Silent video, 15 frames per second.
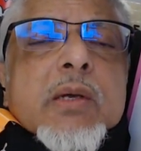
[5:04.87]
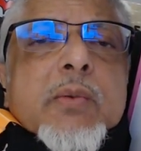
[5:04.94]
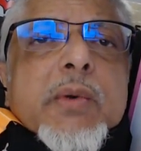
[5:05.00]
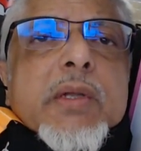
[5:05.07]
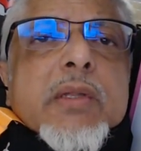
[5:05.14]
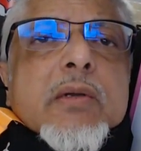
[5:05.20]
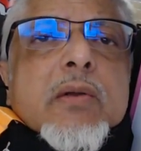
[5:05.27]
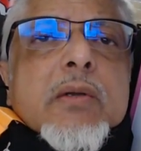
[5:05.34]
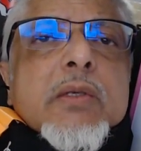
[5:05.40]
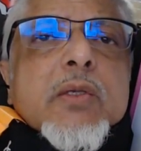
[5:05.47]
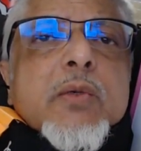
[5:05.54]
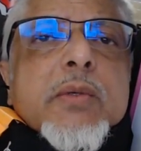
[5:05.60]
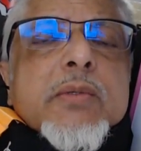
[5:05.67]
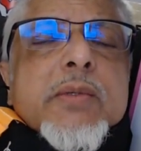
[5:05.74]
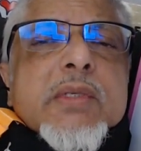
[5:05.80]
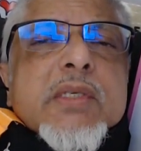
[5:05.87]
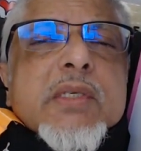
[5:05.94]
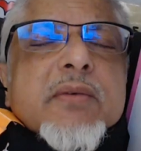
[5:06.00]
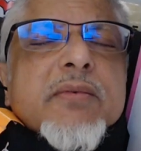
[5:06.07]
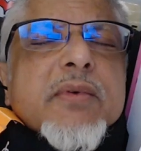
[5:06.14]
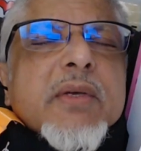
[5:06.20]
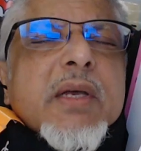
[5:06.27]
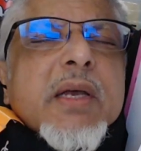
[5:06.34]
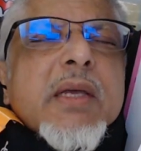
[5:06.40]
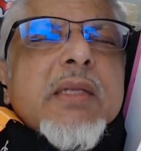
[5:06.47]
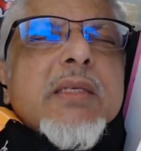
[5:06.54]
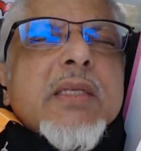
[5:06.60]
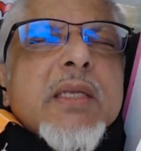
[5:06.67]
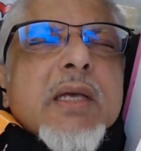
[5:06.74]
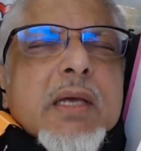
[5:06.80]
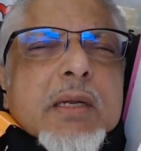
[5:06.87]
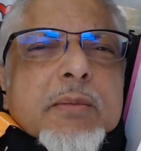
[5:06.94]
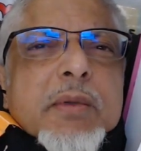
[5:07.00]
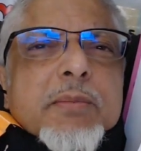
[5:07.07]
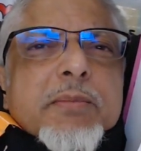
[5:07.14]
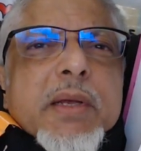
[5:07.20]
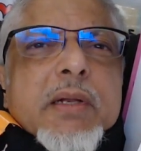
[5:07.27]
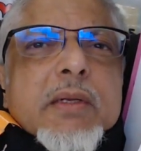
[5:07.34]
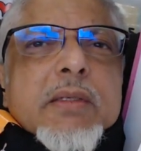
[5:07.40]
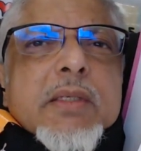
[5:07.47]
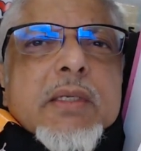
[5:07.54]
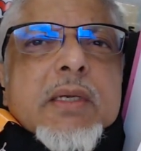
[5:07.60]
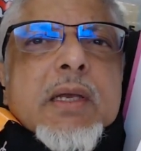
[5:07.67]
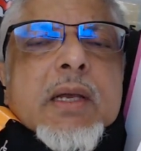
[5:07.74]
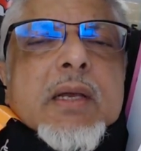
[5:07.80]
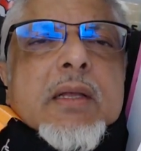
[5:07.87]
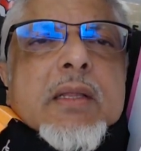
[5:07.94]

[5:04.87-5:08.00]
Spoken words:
while the wrongdoers will suffer a terrible penalty.